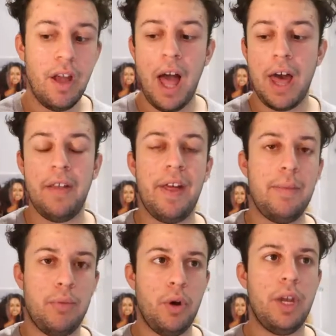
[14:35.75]
and at
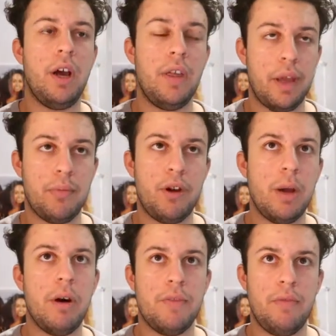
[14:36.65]
that point, I think pretty
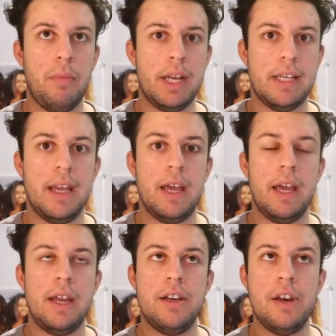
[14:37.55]
much from like
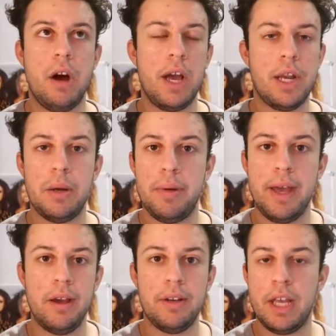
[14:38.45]
year 9 and a
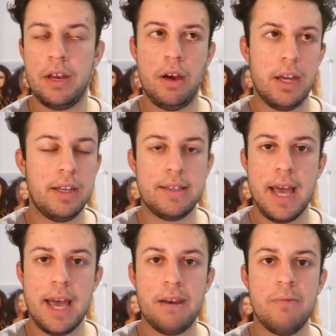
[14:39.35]
bit, year 9, year
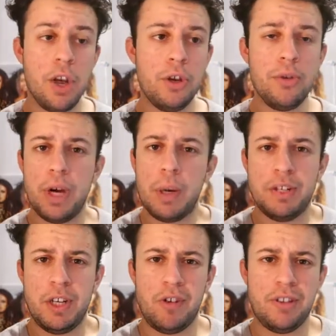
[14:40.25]
10, I knew that I was
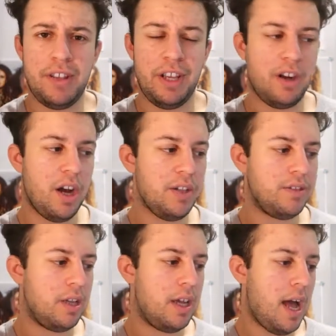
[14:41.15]
interested in guys,